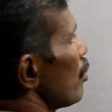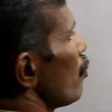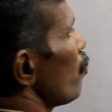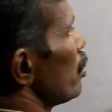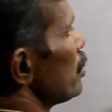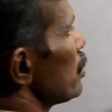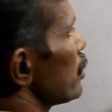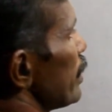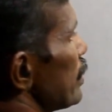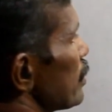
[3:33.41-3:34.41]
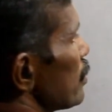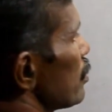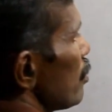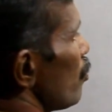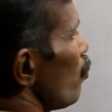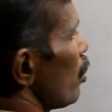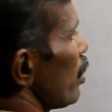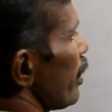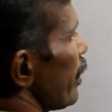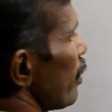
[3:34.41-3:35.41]
one, six, one,
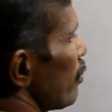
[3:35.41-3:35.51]
nine.